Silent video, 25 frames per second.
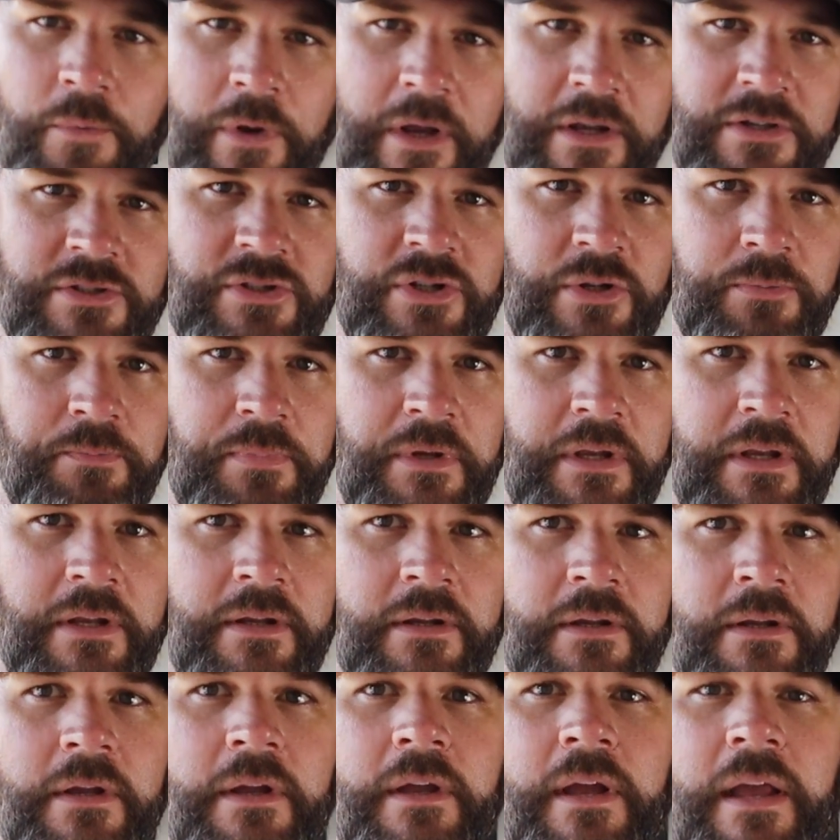way it should be
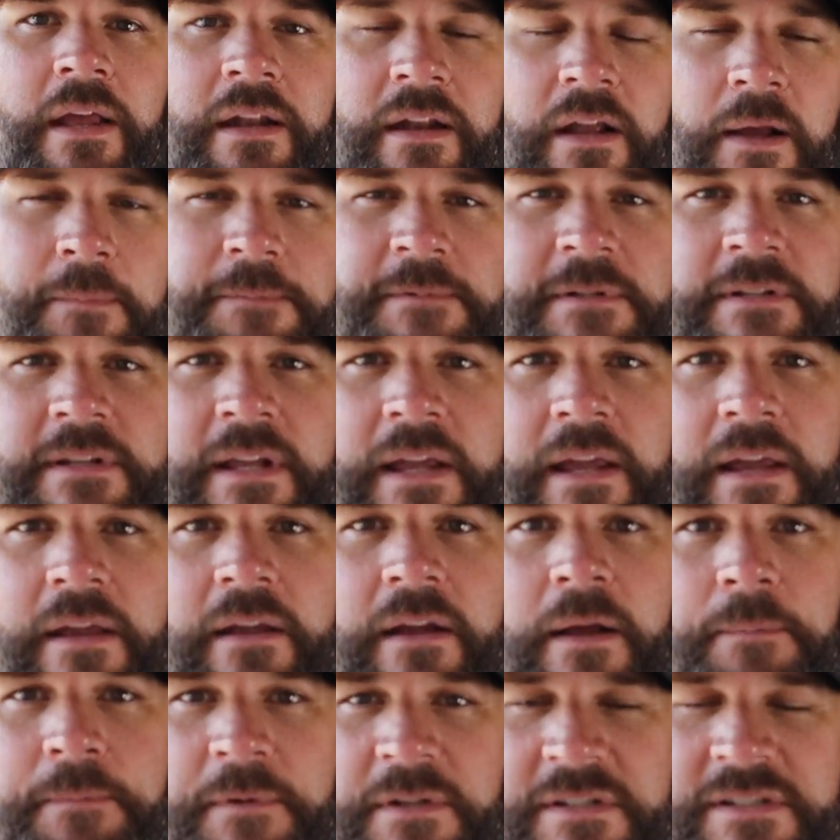and up to
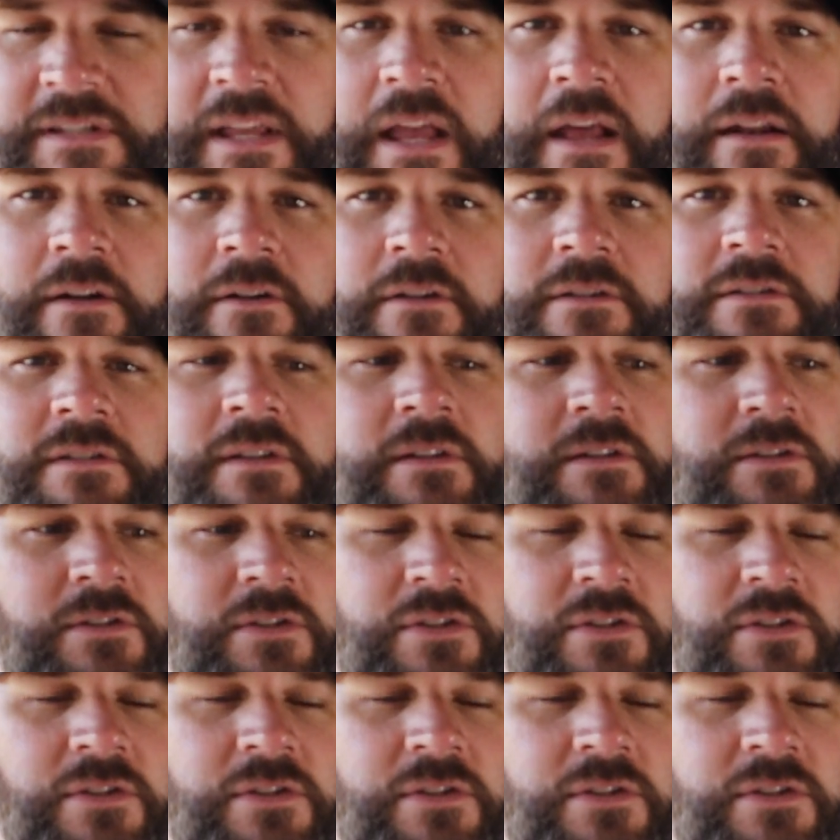date, up to standards,